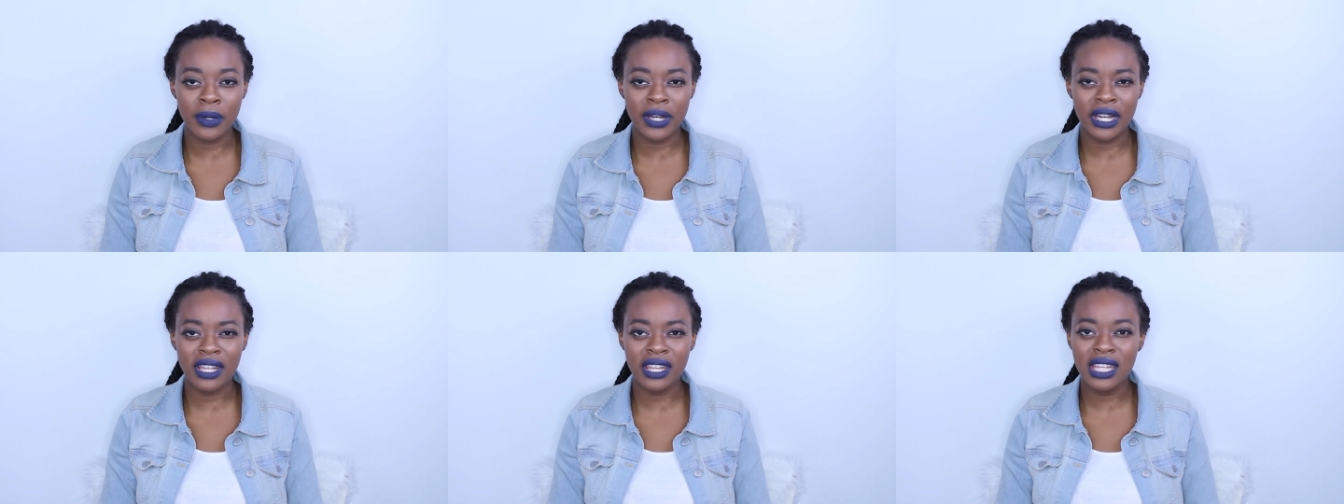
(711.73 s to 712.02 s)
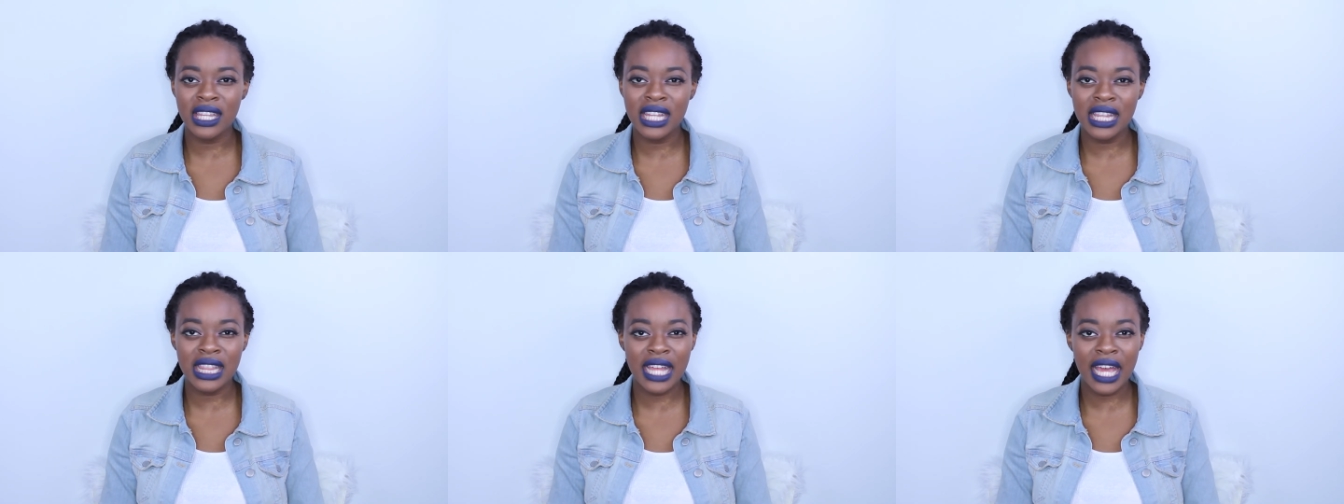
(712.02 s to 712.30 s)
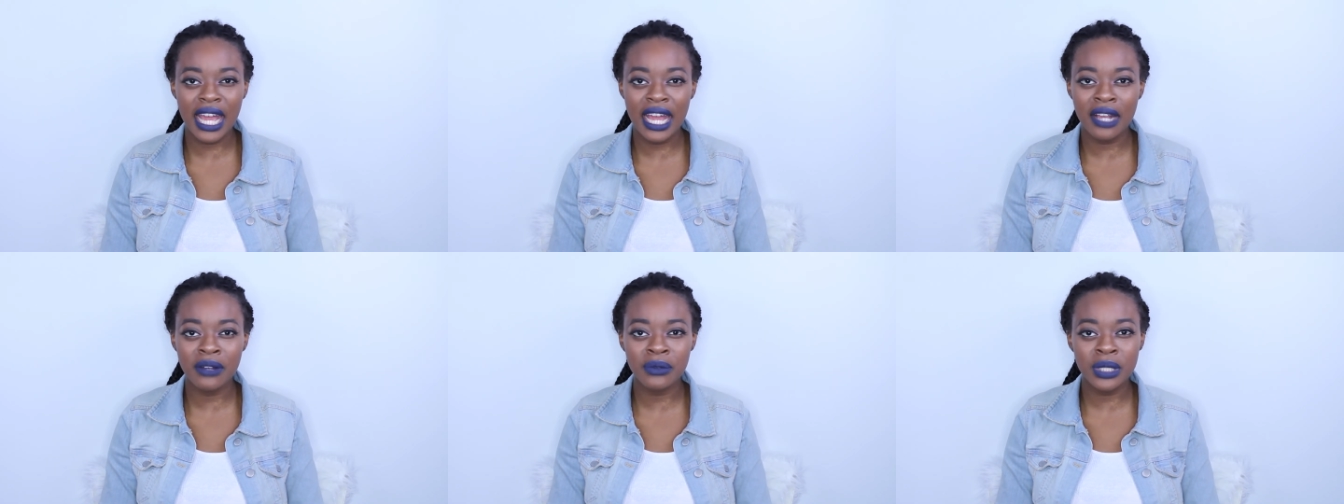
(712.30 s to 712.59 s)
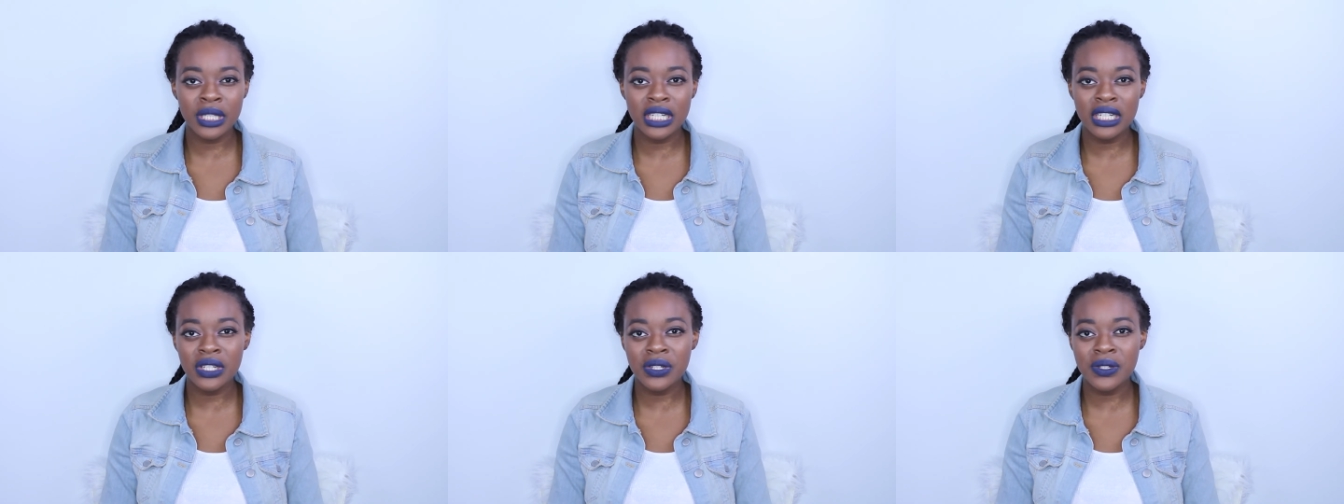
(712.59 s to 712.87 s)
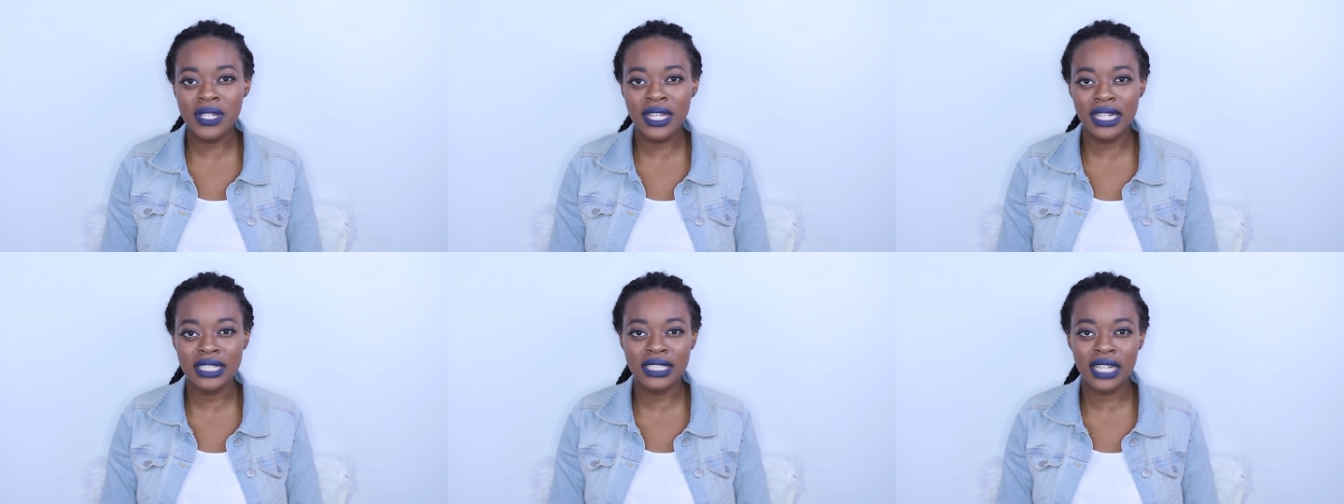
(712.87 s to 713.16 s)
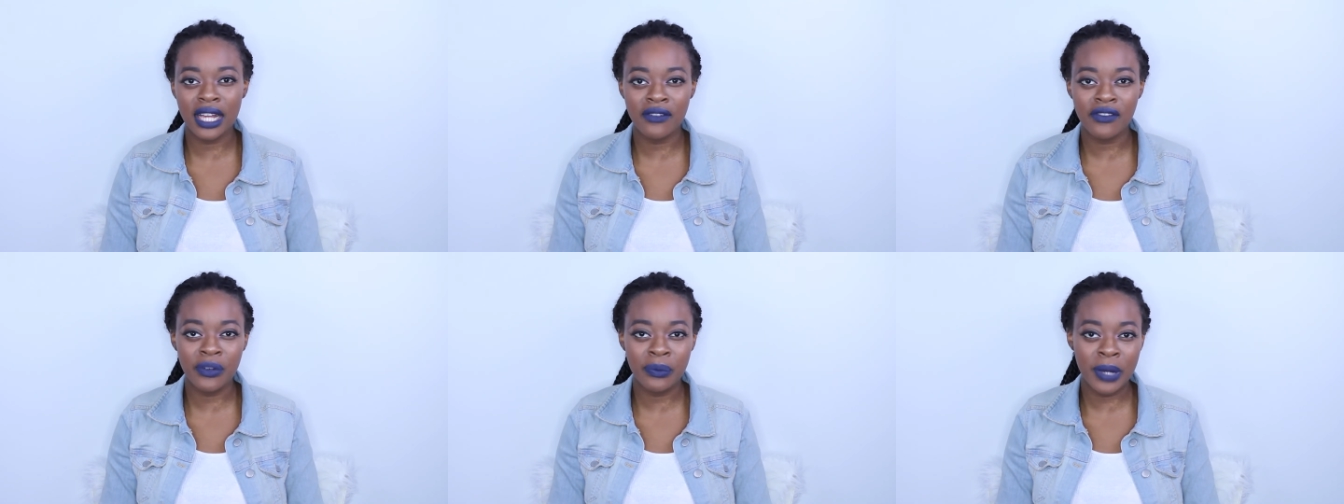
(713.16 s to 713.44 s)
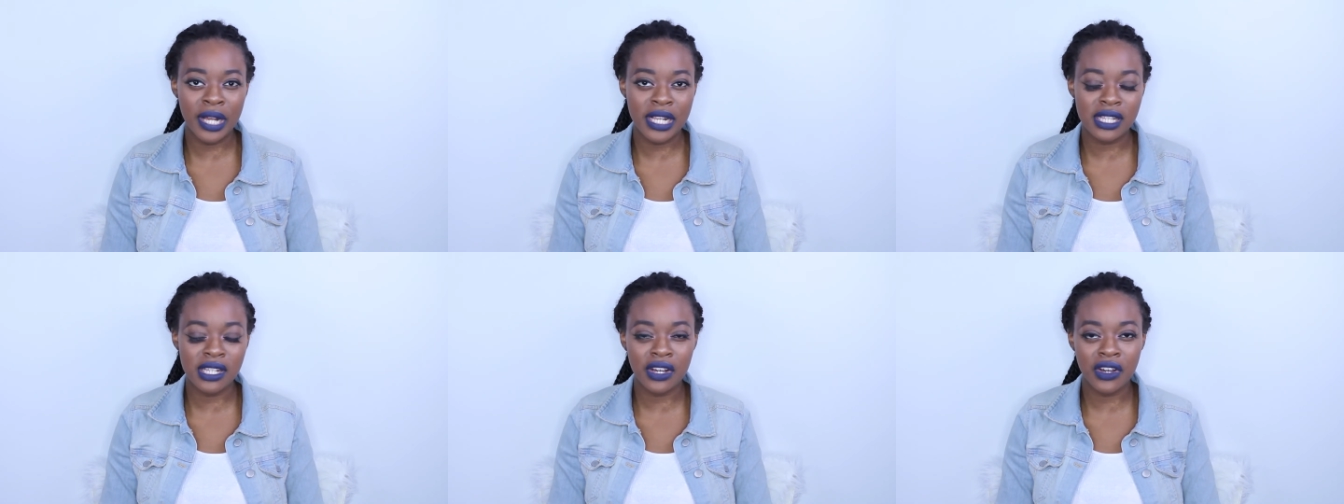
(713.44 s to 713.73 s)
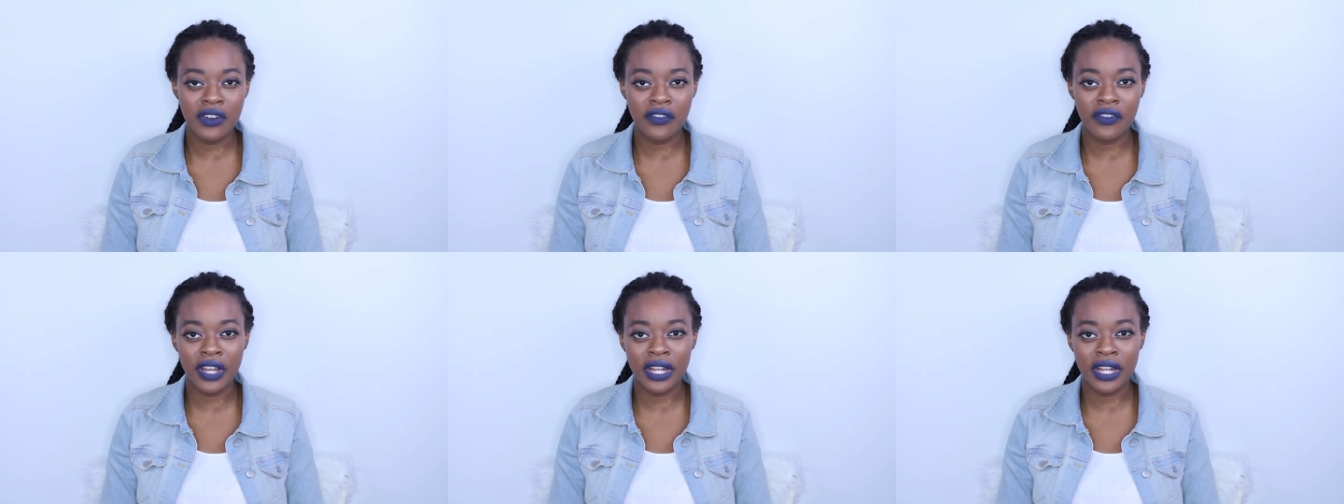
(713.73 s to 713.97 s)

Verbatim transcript: But other than that, I really don't take time for myself.